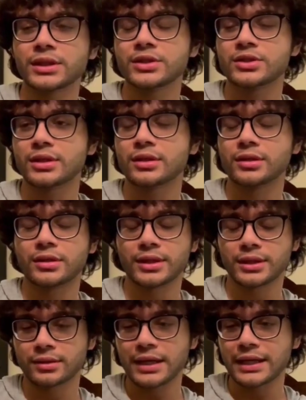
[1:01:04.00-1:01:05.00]
in
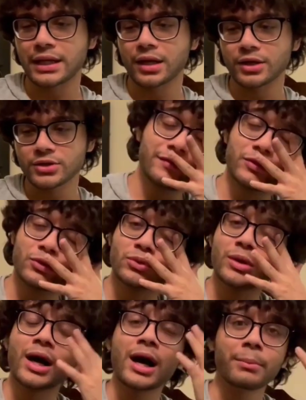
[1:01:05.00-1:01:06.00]
at large. If you
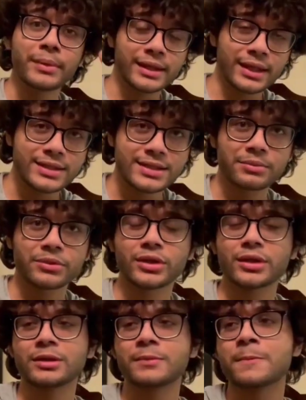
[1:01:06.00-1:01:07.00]
are making
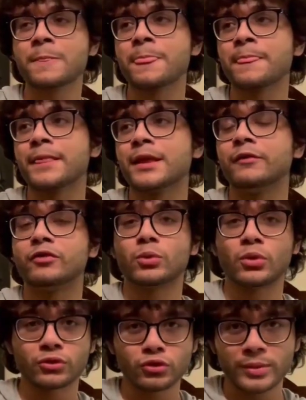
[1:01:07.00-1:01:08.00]
something, if you
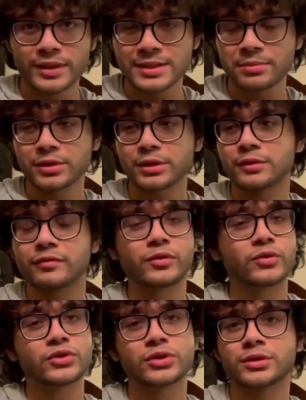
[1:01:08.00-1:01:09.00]
want to make something in
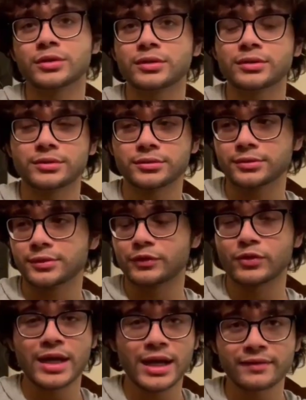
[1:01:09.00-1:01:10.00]
future, if you
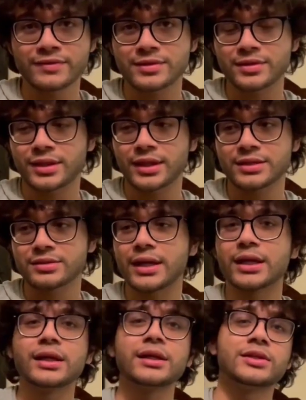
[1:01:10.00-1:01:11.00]
have things
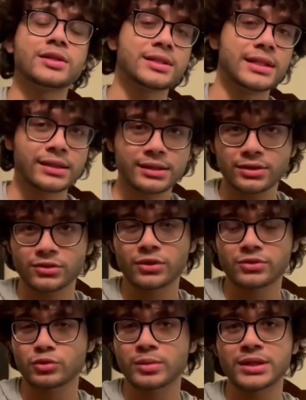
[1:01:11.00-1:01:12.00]
ready, just send it
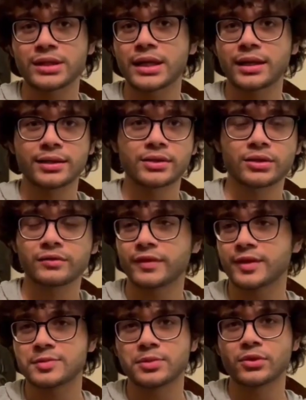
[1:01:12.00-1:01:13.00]
across to me directly on
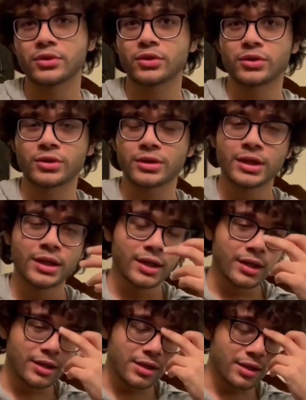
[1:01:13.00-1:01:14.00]
Facebook or
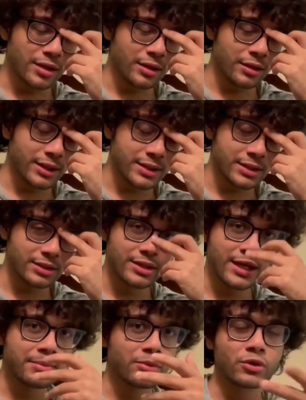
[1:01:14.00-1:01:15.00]

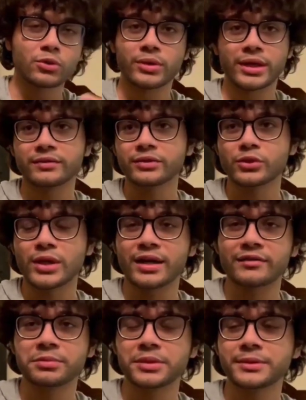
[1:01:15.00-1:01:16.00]
Instagram or wherever you
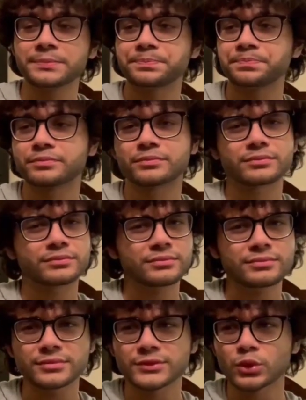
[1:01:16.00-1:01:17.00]
have me.
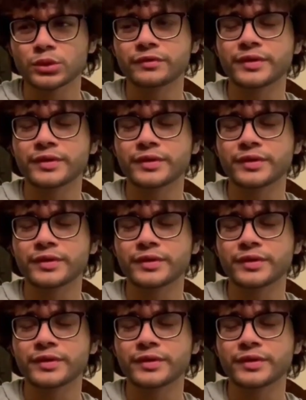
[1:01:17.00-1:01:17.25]
Don't